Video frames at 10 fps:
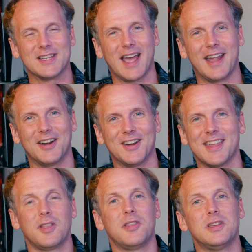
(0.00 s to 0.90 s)

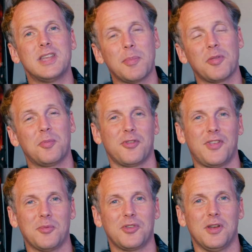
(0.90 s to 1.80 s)
tired. The depth
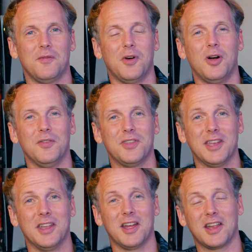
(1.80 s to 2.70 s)
perception involved
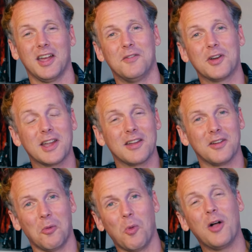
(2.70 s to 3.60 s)
in a, a very
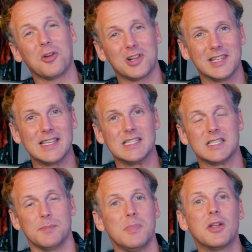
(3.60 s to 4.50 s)
well
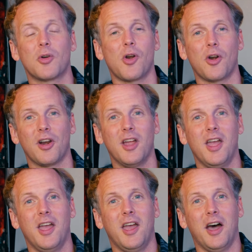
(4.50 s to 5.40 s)
cleaned mirror
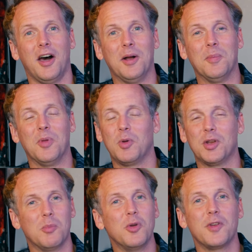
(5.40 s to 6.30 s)
um, when
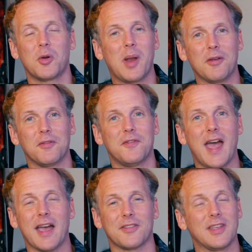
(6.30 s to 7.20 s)
you're moving around
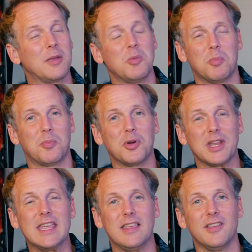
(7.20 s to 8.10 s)
fast, it can be
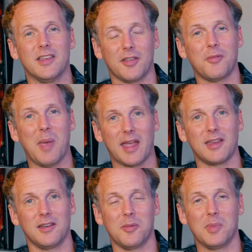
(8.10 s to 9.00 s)
pretty easy to smack
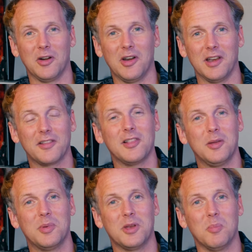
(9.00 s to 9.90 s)
into the mirror. And it's a
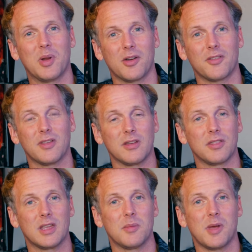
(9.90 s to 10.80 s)
little bit embarrassing to
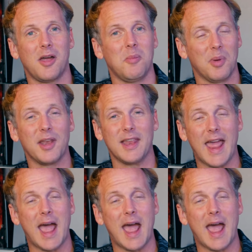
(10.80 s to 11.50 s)
think about, but it